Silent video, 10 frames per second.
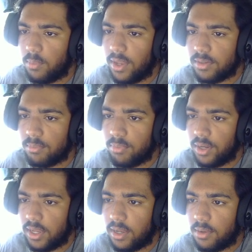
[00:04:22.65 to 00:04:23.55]
we had to
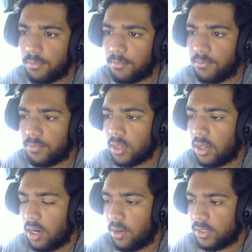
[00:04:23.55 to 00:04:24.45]
bring down
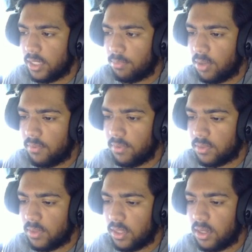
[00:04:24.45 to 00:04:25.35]
our take
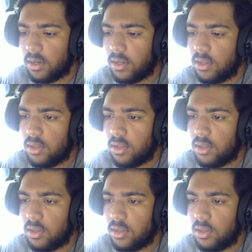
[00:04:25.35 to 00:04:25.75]
profits right there.